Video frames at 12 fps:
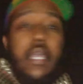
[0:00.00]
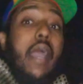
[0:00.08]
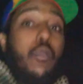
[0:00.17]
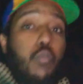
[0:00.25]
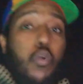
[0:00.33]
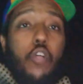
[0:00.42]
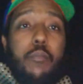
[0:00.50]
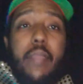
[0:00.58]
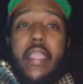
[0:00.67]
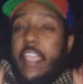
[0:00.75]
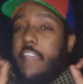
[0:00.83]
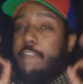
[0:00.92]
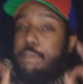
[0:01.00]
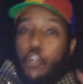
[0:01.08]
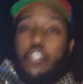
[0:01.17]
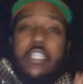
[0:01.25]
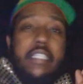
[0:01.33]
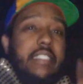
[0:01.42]
I will make a
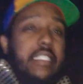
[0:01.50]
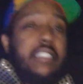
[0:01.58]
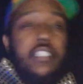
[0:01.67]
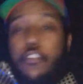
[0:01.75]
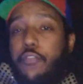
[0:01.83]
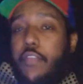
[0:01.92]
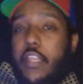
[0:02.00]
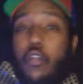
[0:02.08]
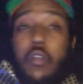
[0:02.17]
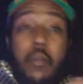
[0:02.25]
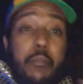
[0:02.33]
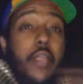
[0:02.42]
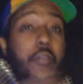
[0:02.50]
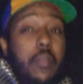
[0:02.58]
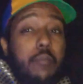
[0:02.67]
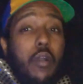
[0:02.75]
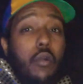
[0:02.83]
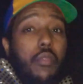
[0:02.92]
fully detailed video
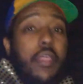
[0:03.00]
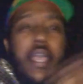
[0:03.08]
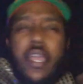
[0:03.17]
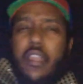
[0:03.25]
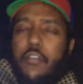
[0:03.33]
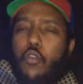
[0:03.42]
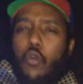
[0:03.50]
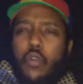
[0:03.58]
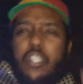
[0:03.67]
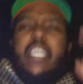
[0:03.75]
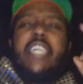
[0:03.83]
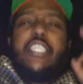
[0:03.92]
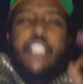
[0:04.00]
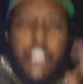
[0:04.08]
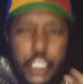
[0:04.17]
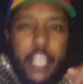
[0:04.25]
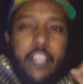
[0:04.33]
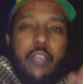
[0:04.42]
comparing both, and of course,
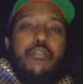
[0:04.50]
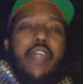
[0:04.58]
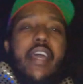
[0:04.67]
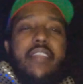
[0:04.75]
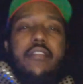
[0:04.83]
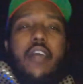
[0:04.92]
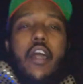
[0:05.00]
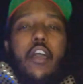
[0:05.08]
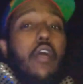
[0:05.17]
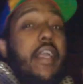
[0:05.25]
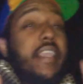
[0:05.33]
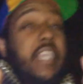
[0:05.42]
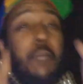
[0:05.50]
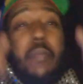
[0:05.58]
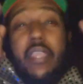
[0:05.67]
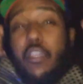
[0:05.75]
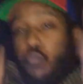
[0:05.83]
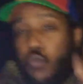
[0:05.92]
Jacob Rant style,
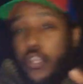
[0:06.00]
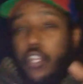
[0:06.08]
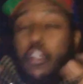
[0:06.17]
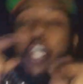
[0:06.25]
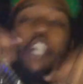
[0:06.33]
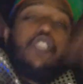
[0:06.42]
keeping it real.